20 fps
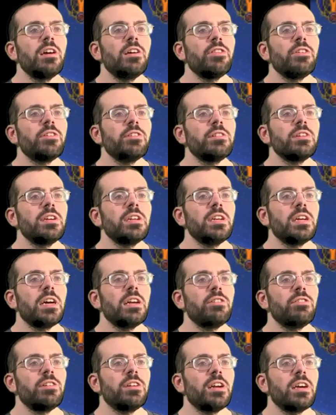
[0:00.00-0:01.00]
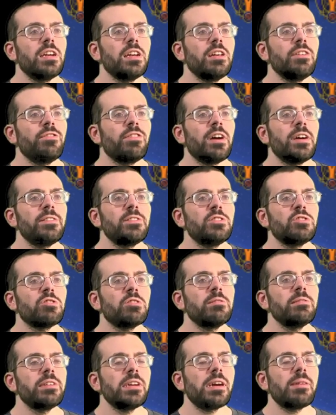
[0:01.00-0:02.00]
1395
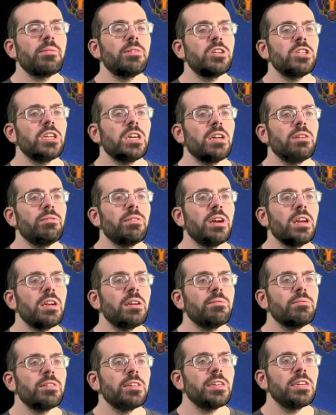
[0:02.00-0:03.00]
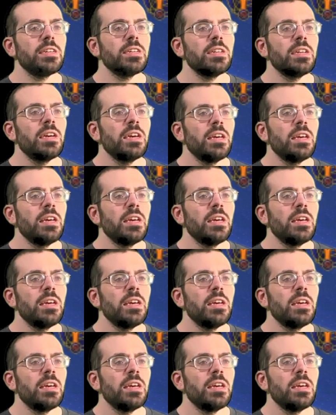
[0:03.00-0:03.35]
storm damage and randomly